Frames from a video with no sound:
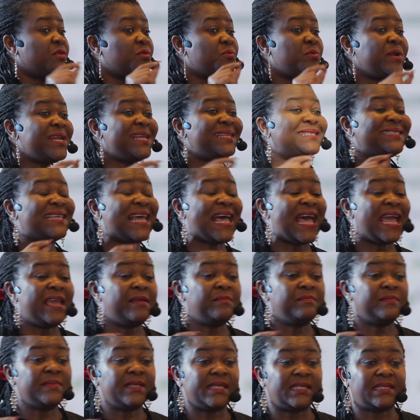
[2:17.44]
3
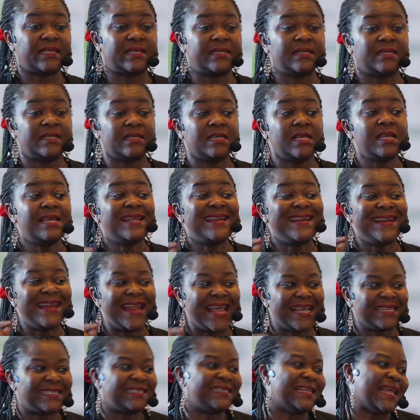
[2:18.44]
times
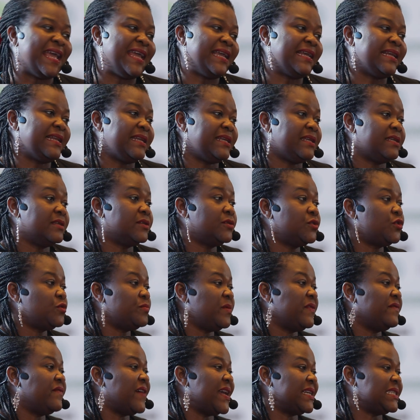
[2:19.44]
less likely to
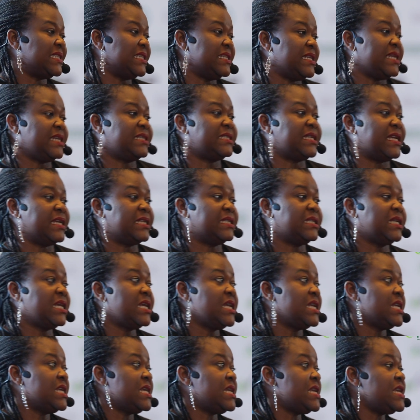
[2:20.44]
be vaccinated
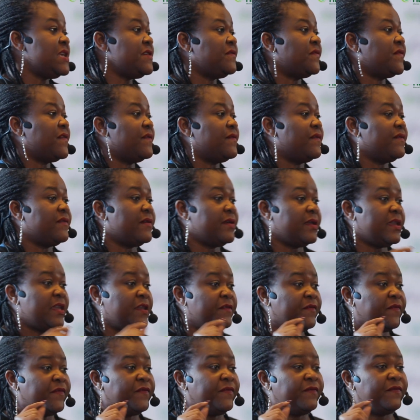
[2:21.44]
if
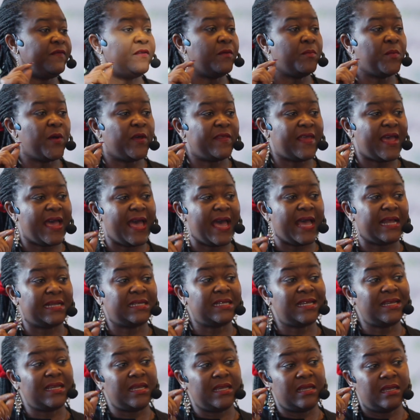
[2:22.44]
the mother had
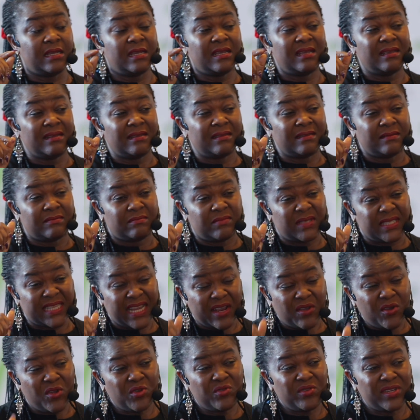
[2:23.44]
a
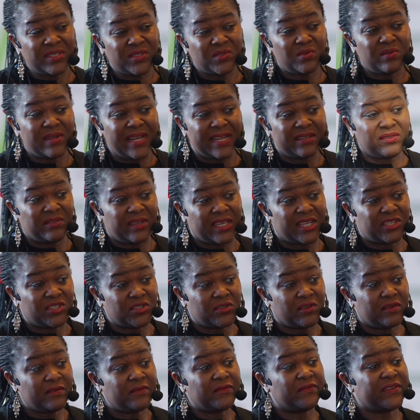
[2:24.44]
secondary school
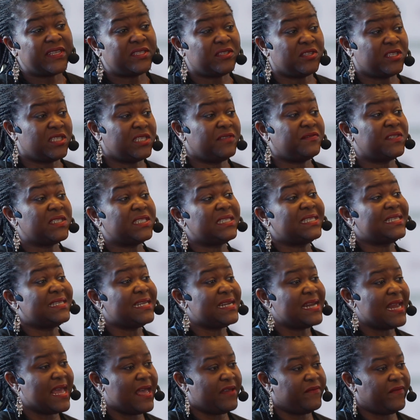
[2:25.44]
education versus if she
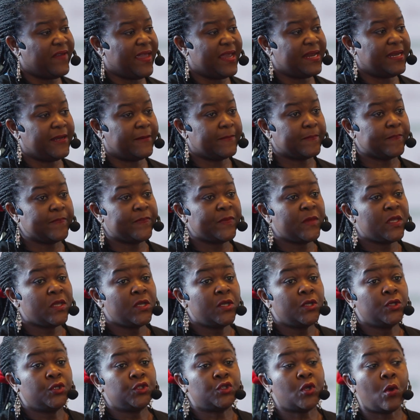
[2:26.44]
didn't have any.
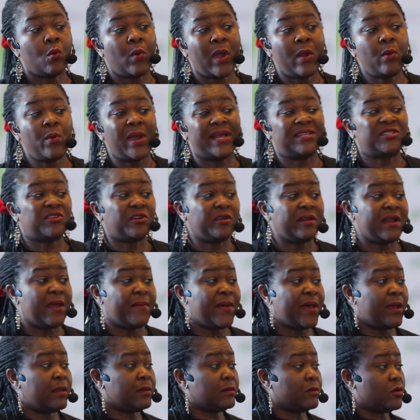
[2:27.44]
So when we're talking
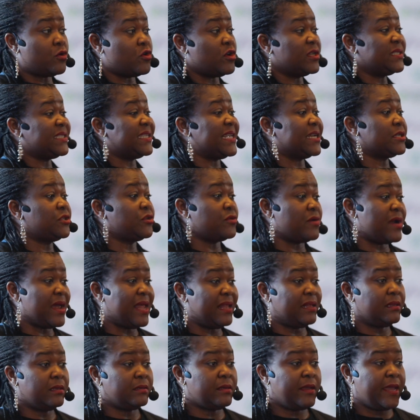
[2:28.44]
about
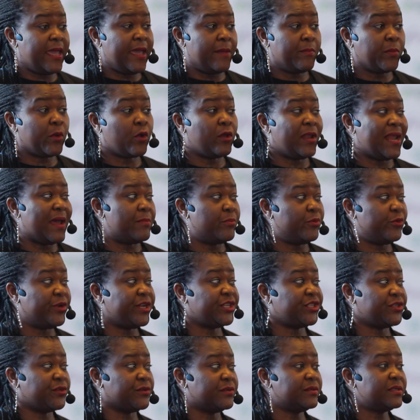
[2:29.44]
cross-sectoral
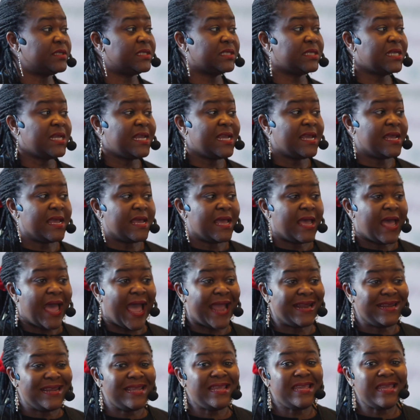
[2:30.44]
collaborations,
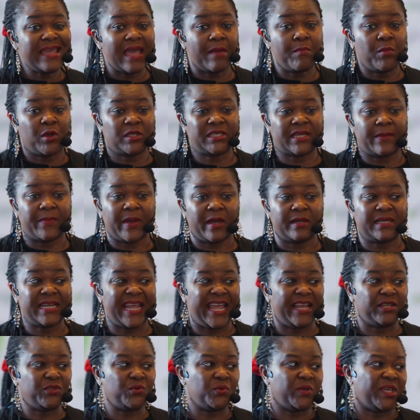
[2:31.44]
I didn't hear much about
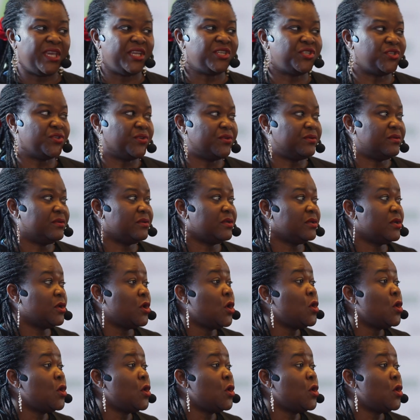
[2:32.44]
education.